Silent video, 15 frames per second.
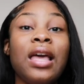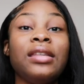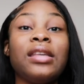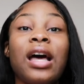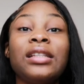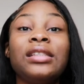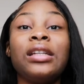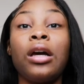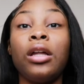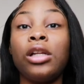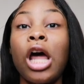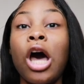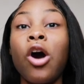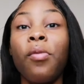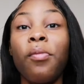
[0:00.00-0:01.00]
y'all took a
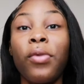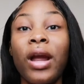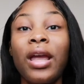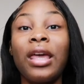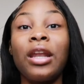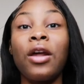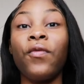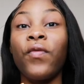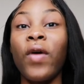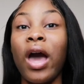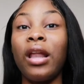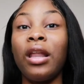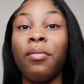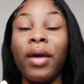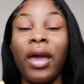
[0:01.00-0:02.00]
long break and I'm
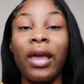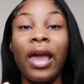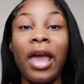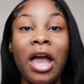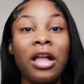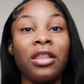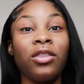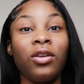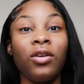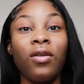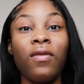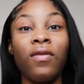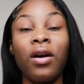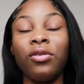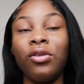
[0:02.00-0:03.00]
finally back
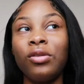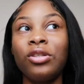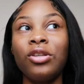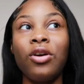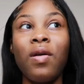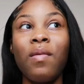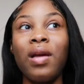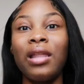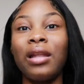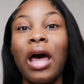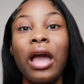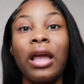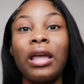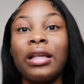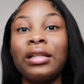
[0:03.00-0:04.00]
active on YouTube, and
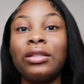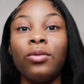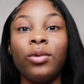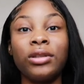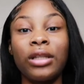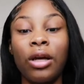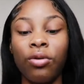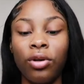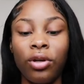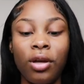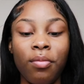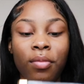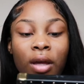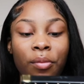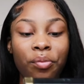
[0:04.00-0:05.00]
like it's doing so
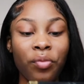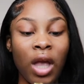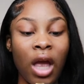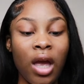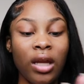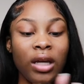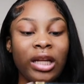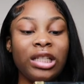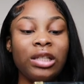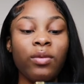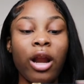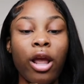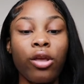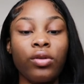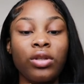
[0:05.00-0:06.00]
good. But this is
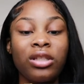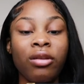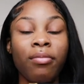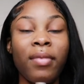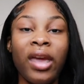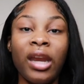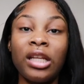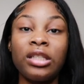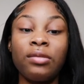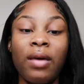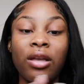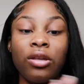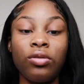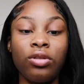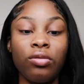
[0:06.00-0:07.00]
what I use to manage
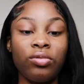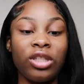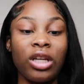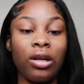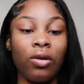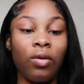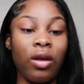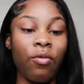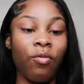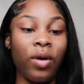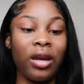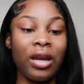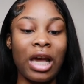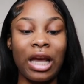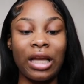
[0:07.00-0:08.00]
my YouTube channel and
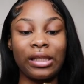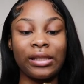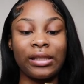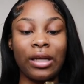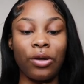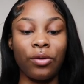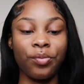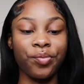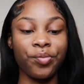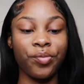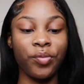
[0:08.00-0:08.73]
whatnot. So